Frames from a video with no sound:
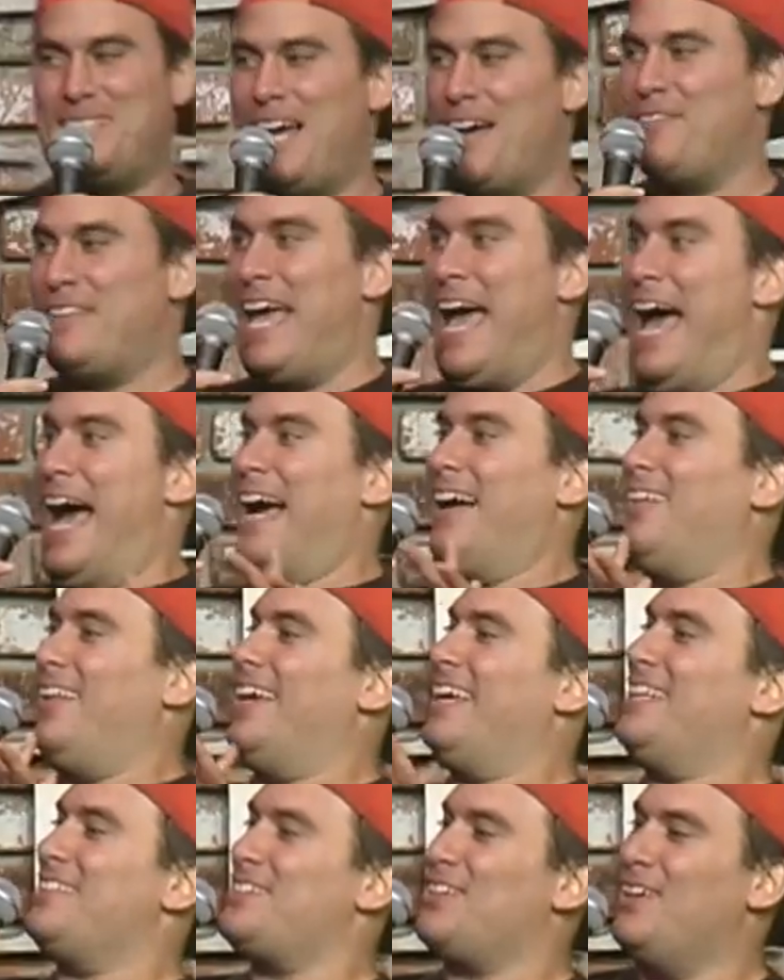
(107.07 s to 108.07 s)
always have to act
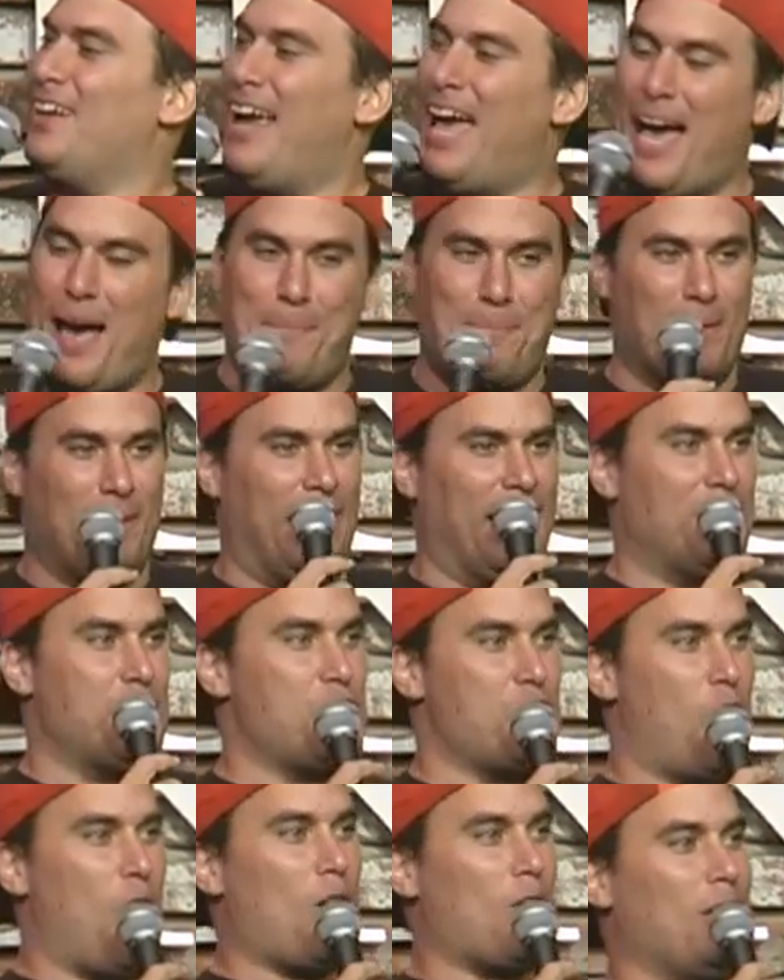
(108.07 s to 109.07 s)
like it's gonna happen,
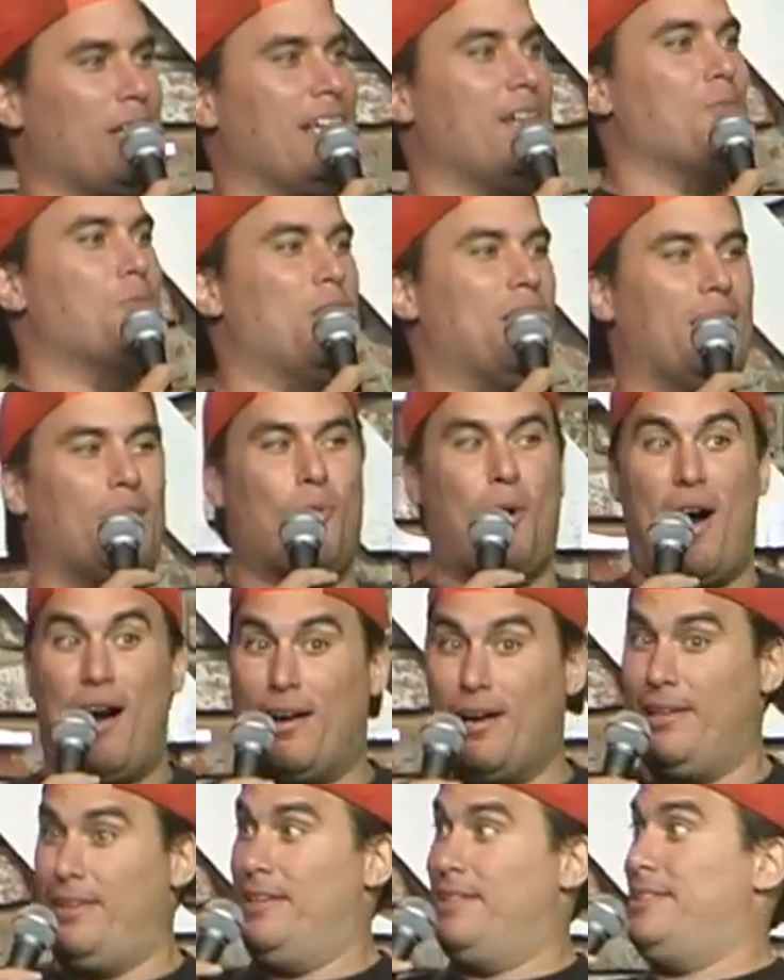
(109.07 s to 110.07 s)
like Charlie and Willy
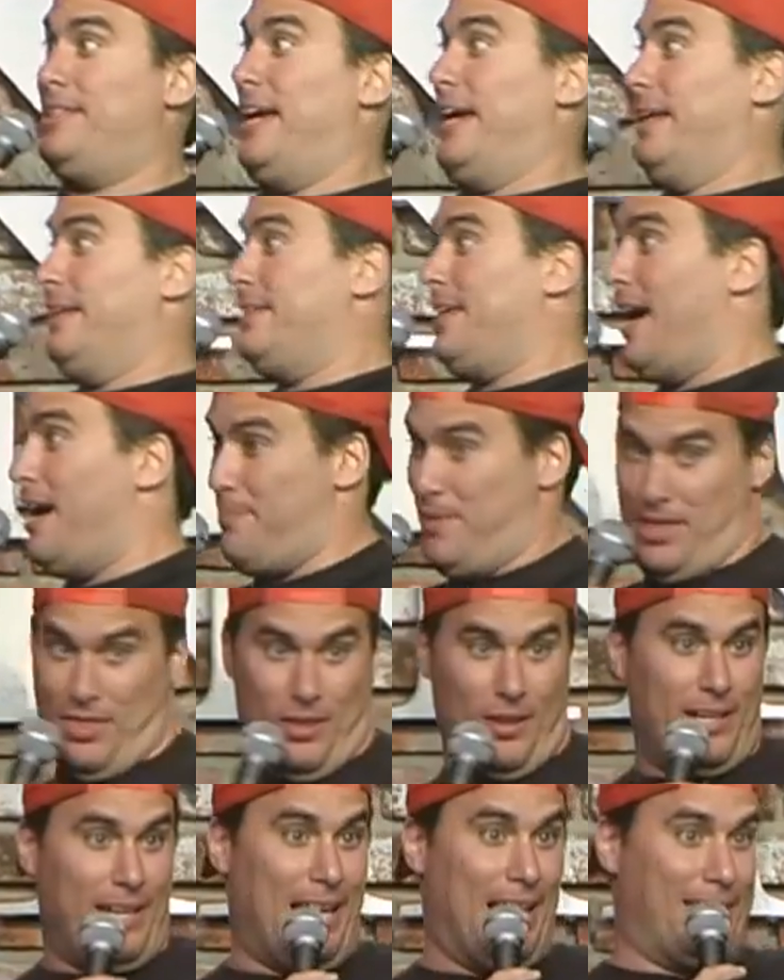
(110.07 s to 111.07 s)
Wonka, the second time he
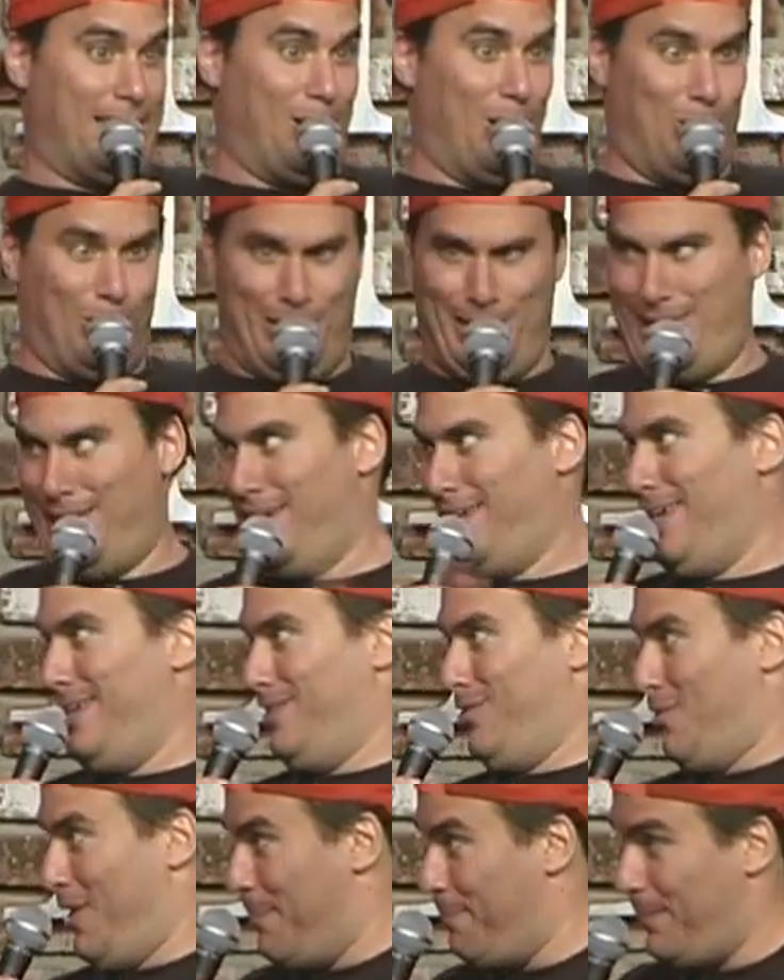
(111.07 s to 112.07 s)
thought he got the golden
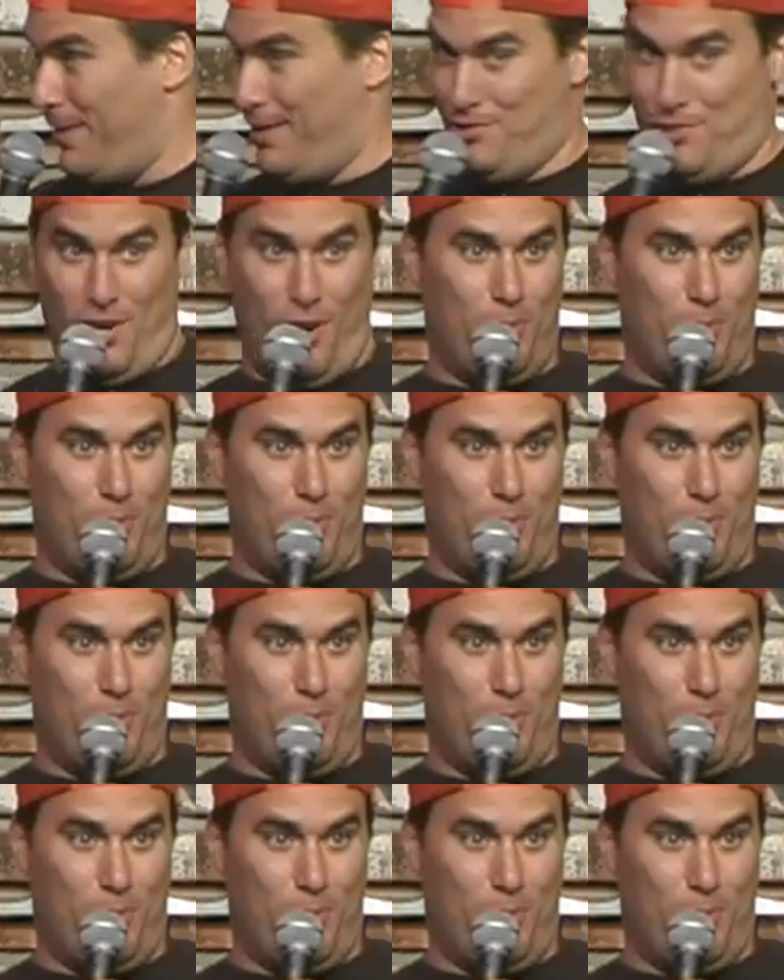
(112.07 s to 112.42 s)
ticket and Grandpa